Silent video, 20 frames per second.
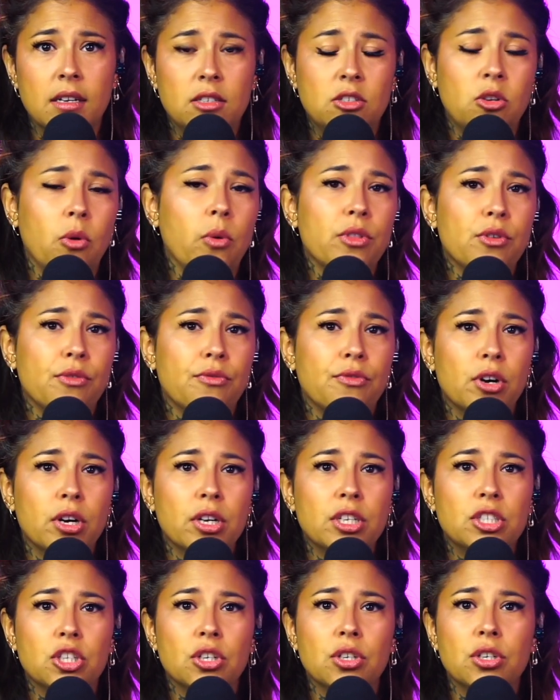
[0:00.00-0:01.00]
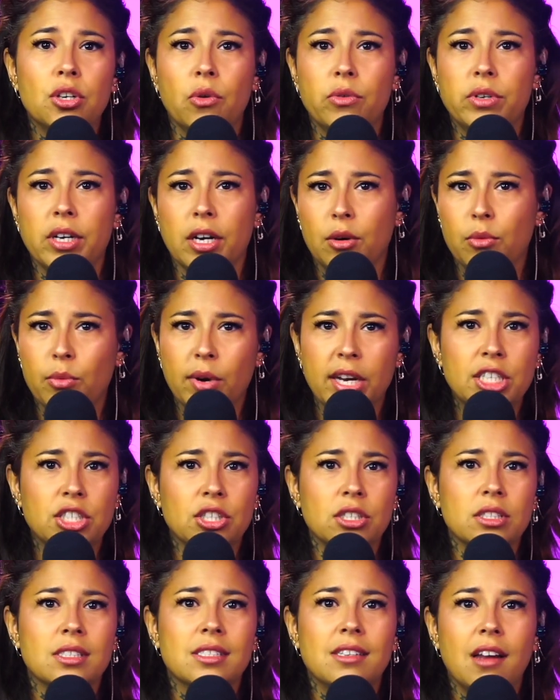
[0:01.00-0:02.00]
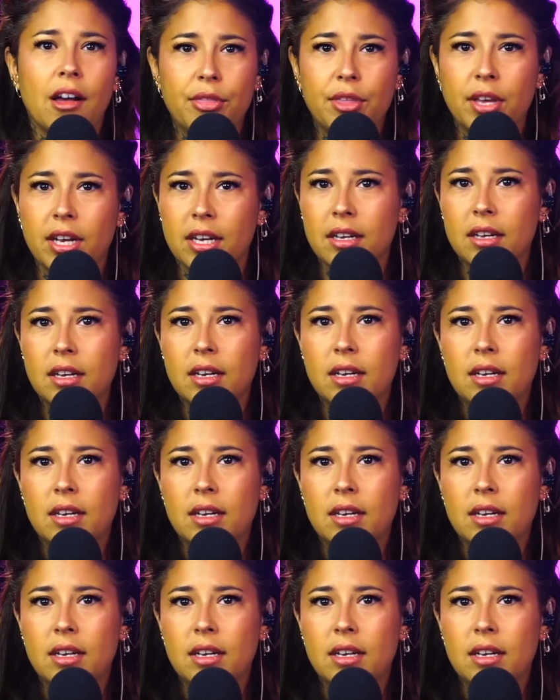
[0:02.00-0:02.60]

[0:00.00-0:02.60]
No other furniture, no decorations, nothing.